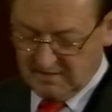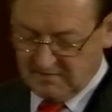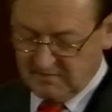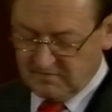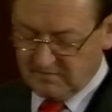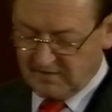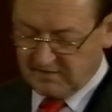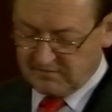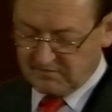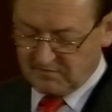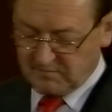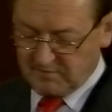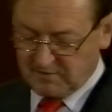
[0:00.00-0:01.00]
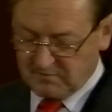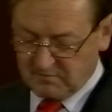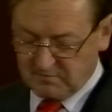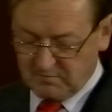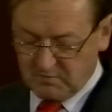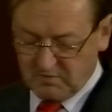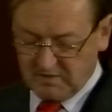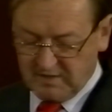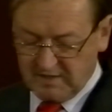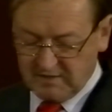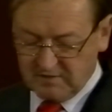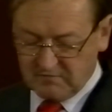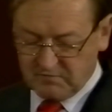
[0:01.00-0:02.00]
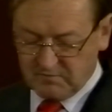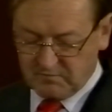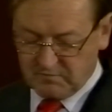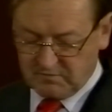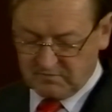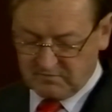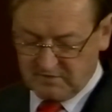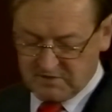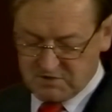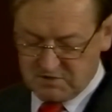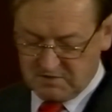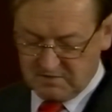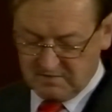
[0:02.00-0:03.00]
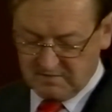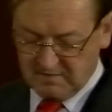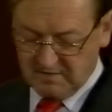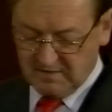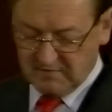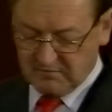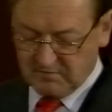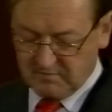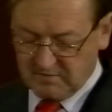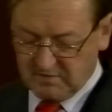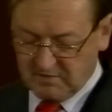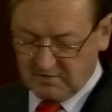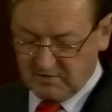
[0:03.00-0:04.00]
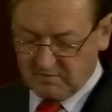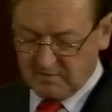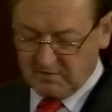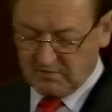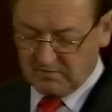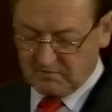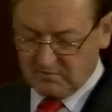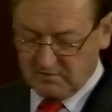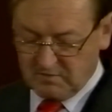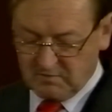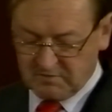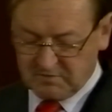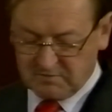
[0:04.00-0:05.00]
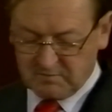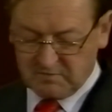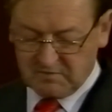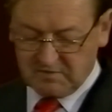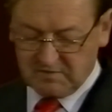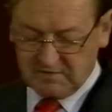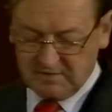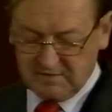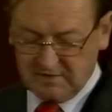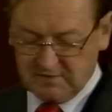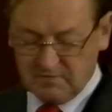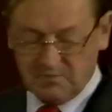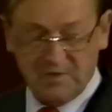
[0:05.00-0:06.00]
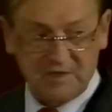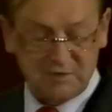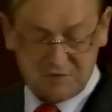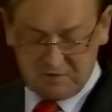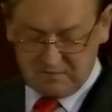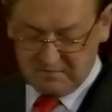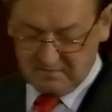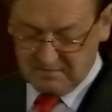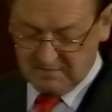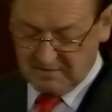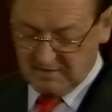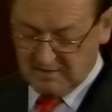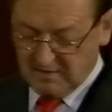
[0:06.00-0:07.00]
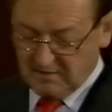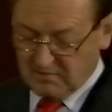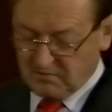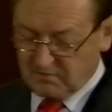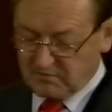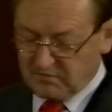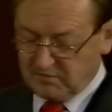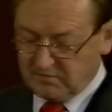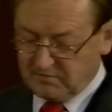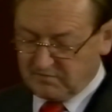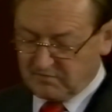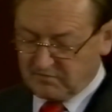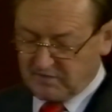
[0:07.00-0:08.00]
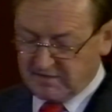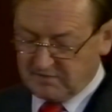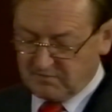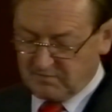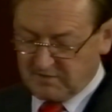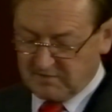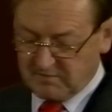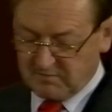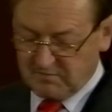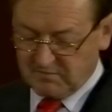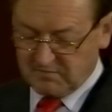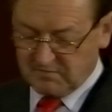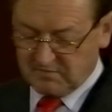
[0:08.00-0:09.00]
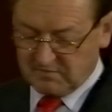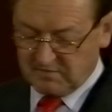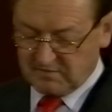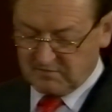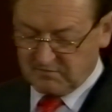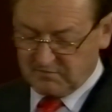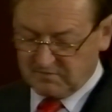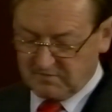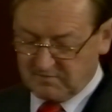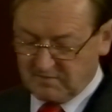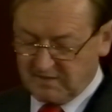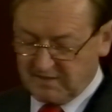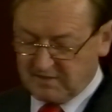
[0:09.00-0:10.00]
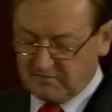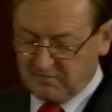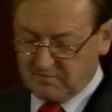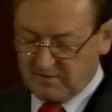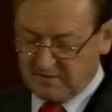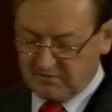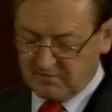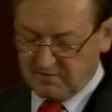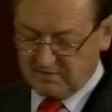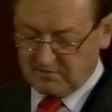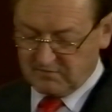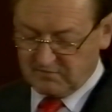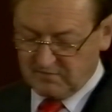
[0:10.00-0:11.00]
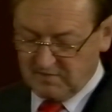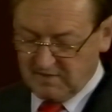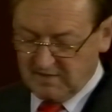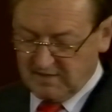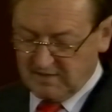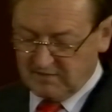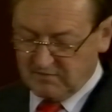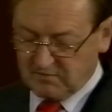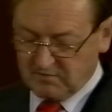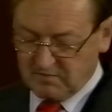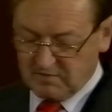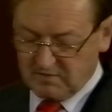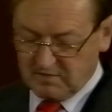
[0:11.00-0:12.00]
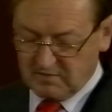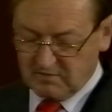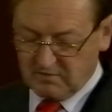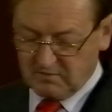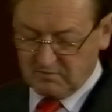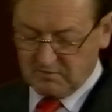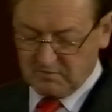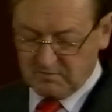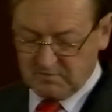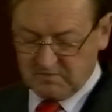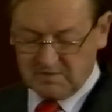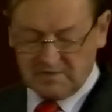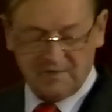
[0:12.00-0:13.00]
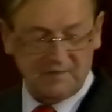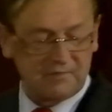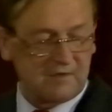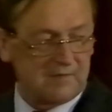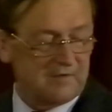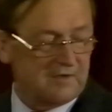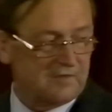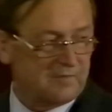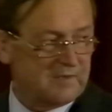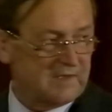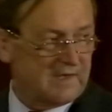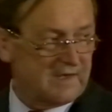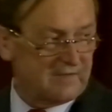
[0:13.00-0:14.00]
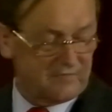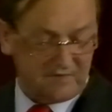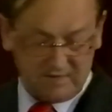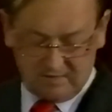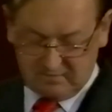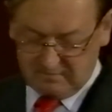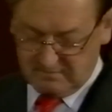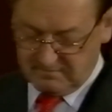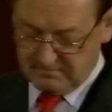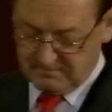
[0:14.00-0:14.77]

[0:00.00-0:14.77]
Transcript: This, I suspect, was born either from frustration from the economy not doing what the particular leader wished, or alternatively trying to blame the business sector for some lack of imagination in not going along with the particular remedies being advocated.